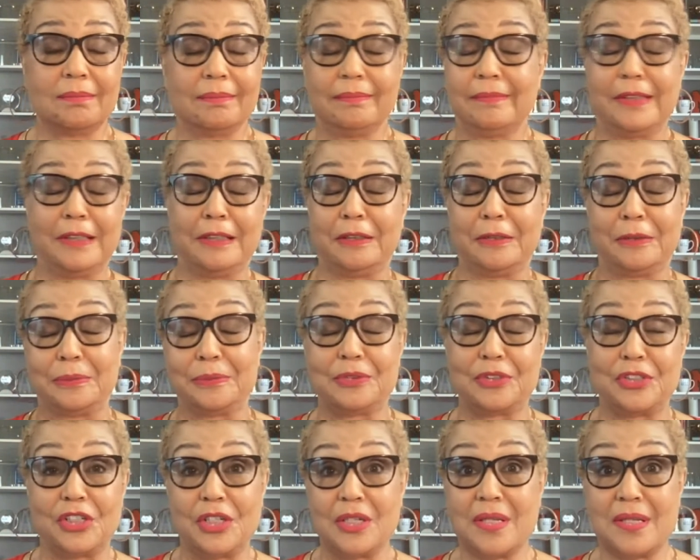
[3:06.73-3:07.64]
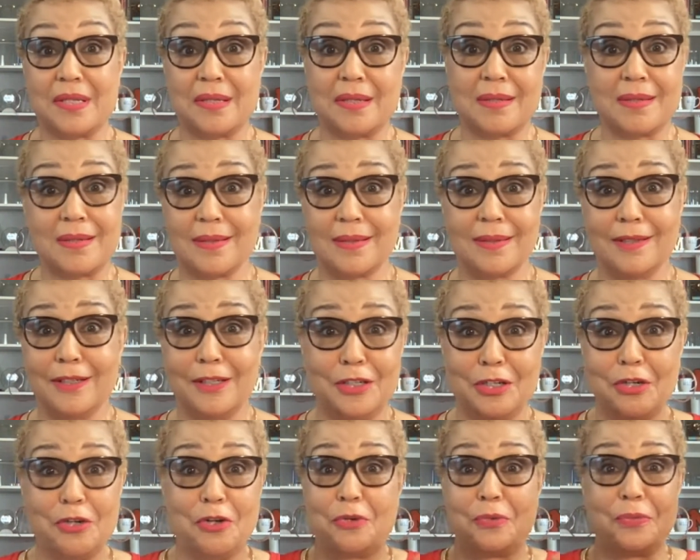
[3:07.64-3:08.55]
we
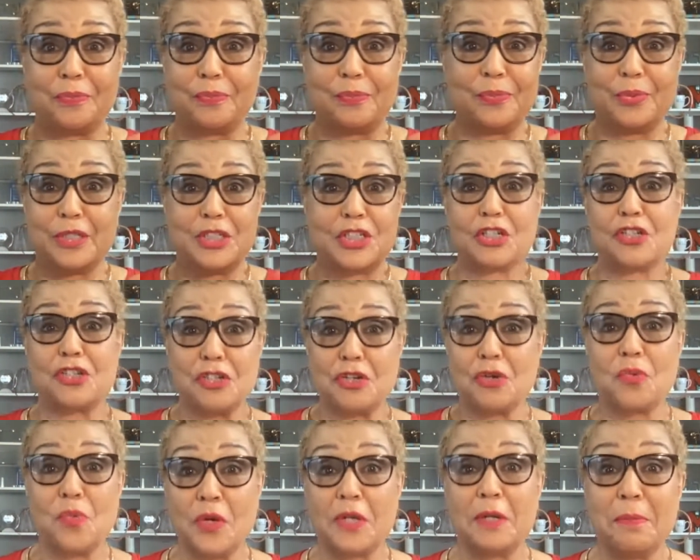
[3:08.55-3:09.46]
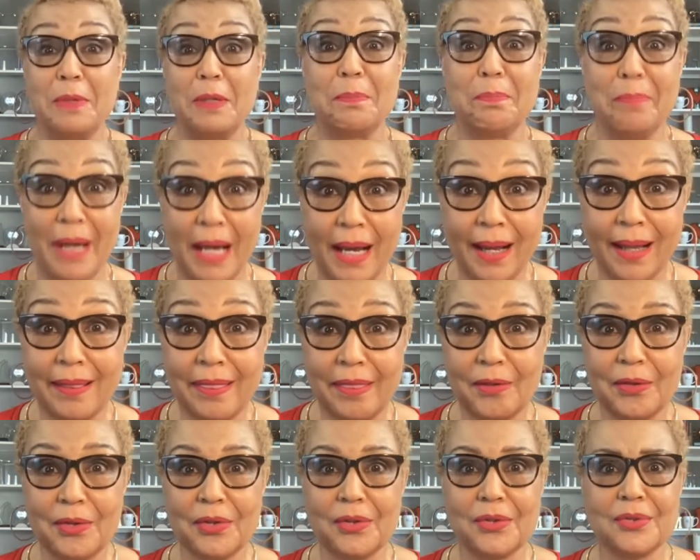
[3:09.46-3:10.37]
just don't want to be
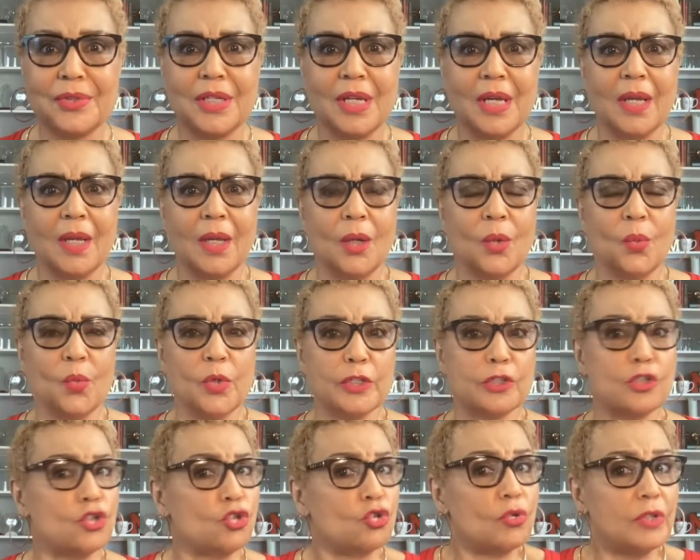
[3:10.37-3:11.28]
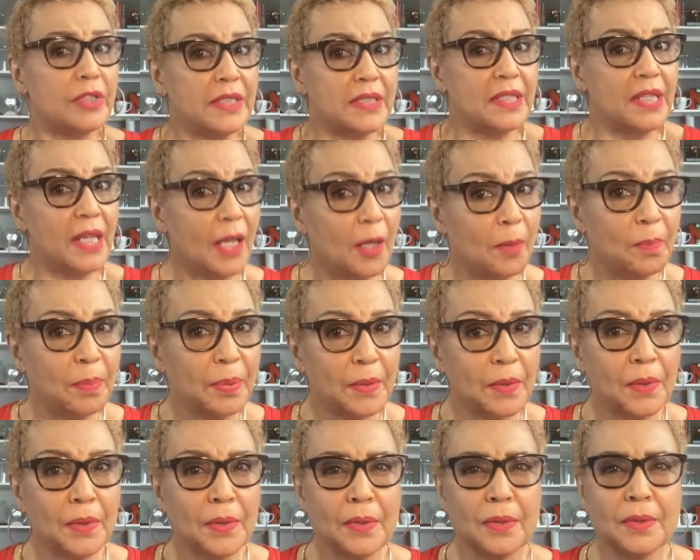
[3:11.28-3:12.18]
bothered. We're
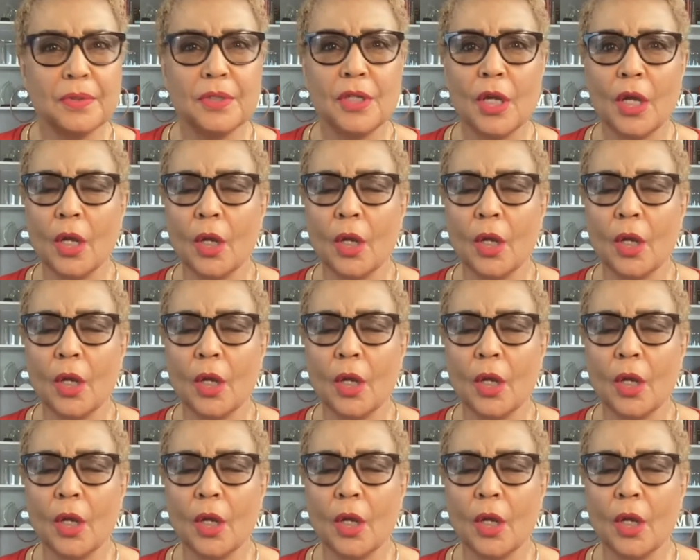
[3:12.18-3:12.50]
short-tempered.